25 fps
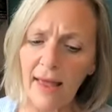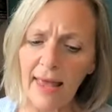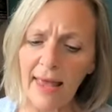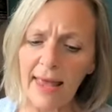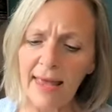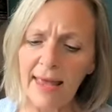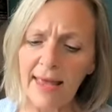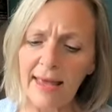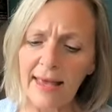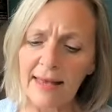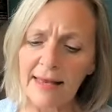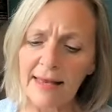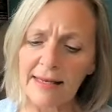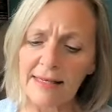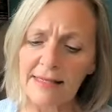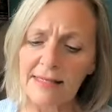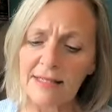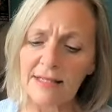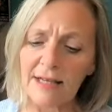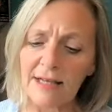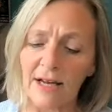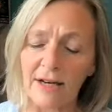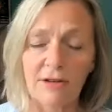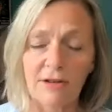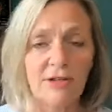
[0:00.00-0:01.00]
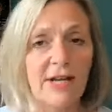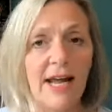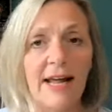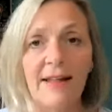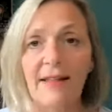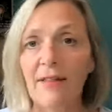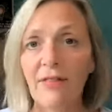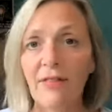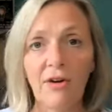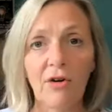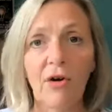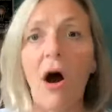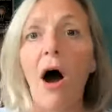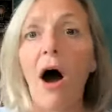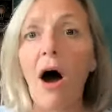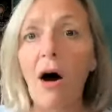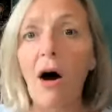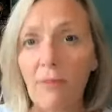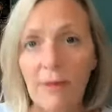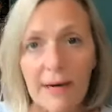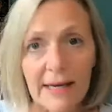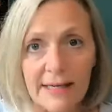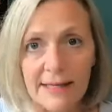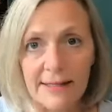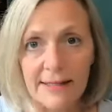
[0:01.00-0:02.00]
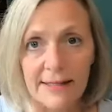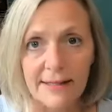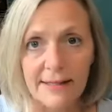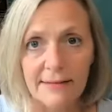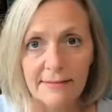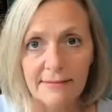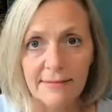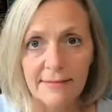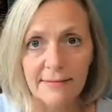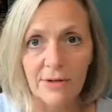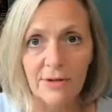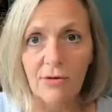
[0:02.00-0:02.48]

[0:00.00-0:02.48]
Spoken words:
and understand that they're always